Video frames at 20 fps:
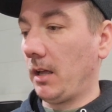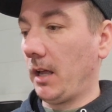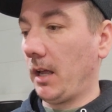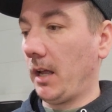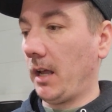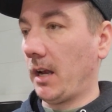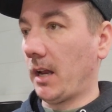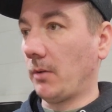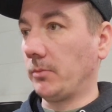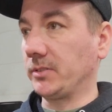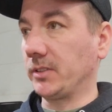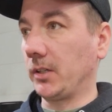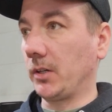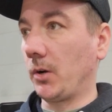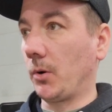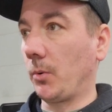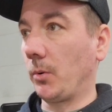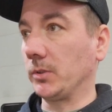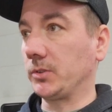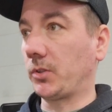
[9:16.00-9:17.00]
and I was going to
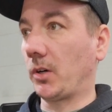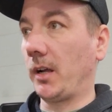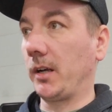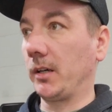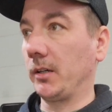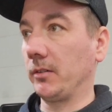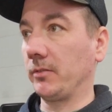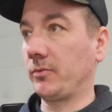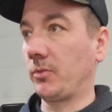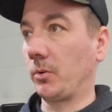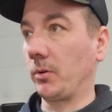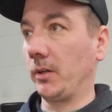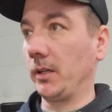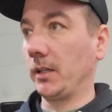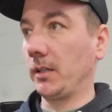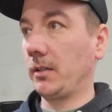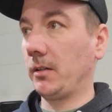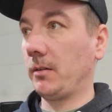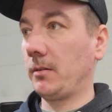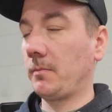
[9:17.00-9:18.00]
go to a try and go to four
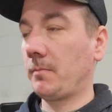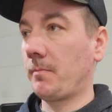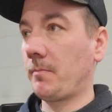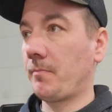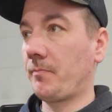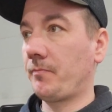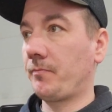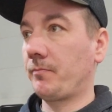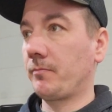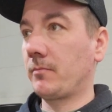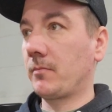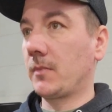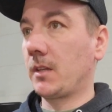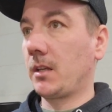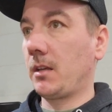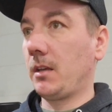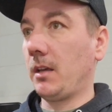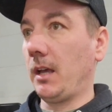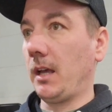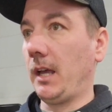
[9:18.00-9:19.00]
link,
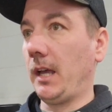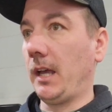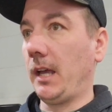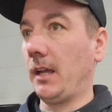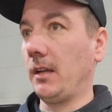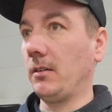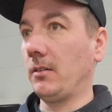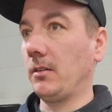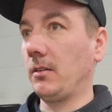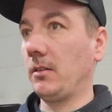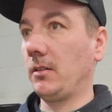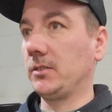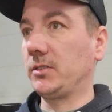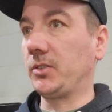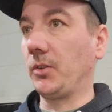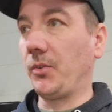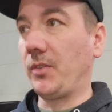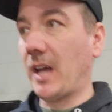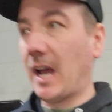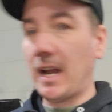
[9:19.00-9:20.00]
and
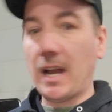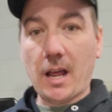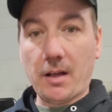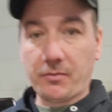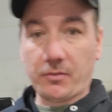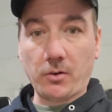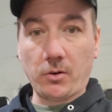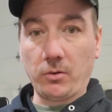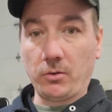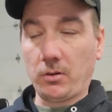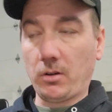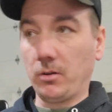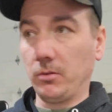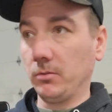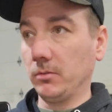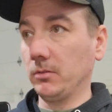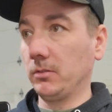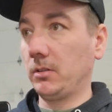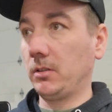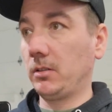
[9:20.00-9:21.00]
so that effort
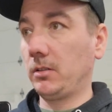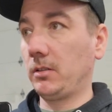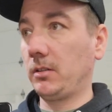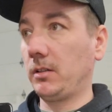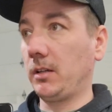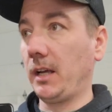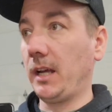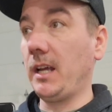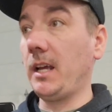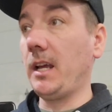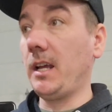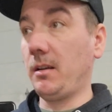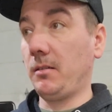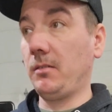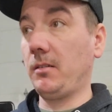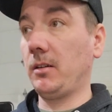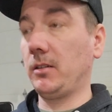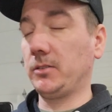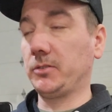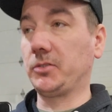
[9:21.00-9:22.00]
alone, in,
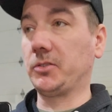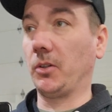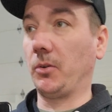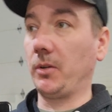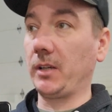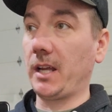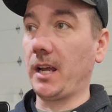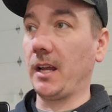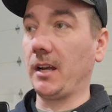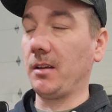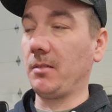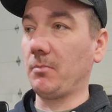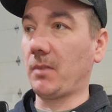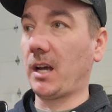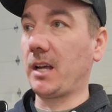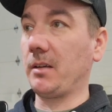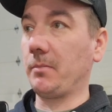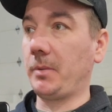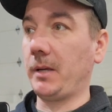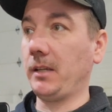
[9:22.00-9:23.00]
in so again, in
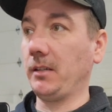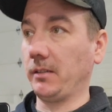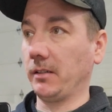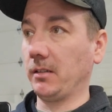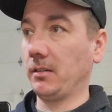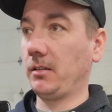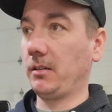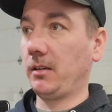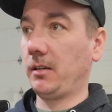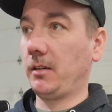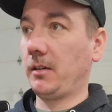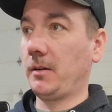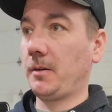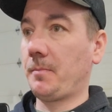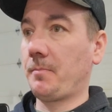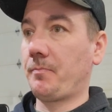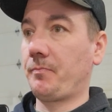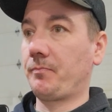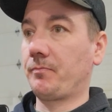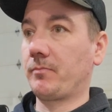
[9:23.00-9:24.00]
my opinion,
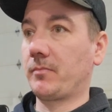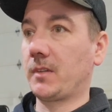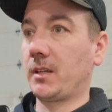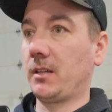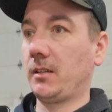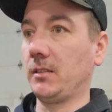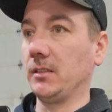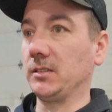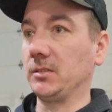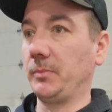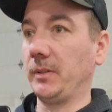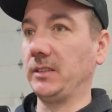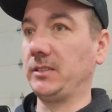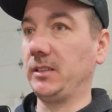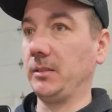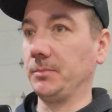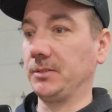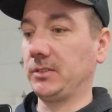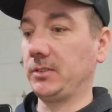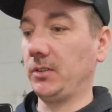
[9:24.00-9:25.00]
this may
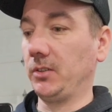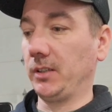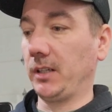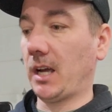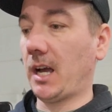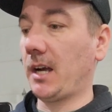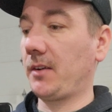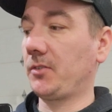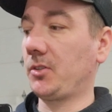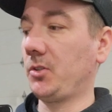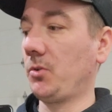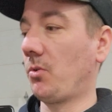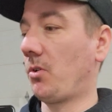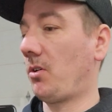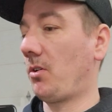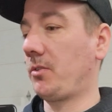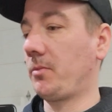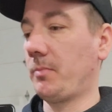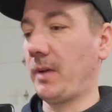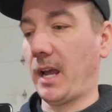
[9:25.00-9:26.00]
seem silly. I'd have to do
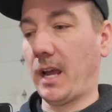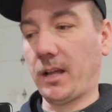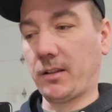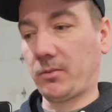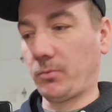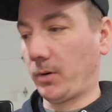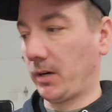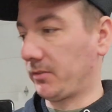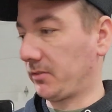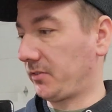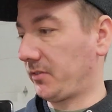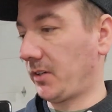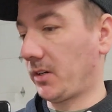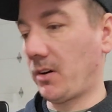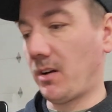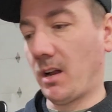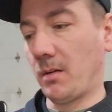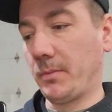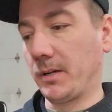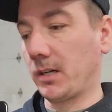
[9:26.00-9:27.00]
all the math, whatever.
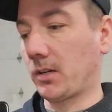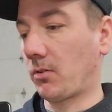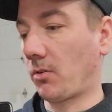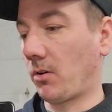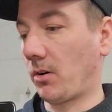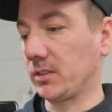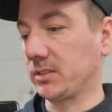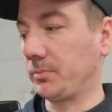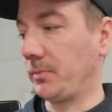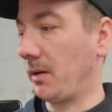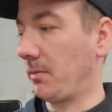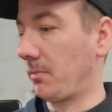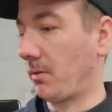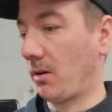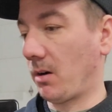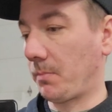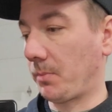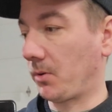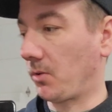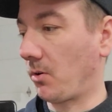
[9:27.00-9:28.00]
Figured I'd make a cross
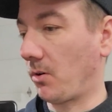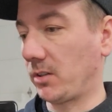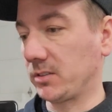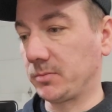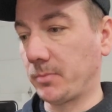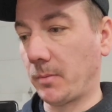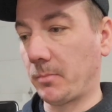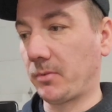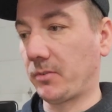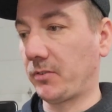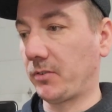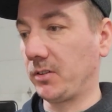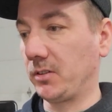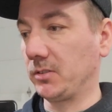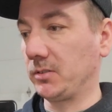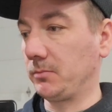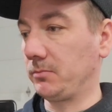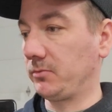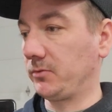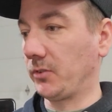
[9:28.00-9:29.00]
member, upper cross member for
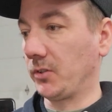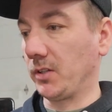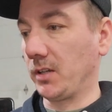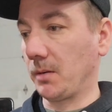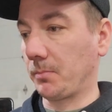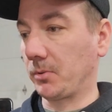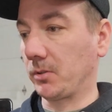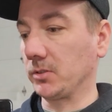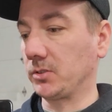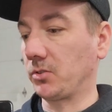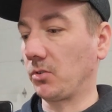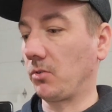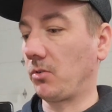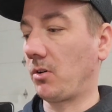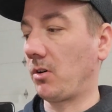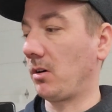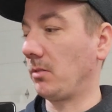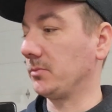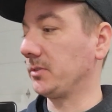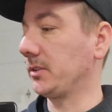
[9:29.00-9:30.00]
the for the upper
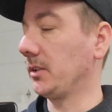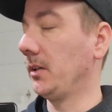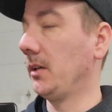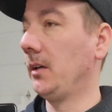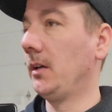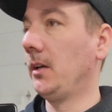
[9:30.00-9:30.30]
control arms,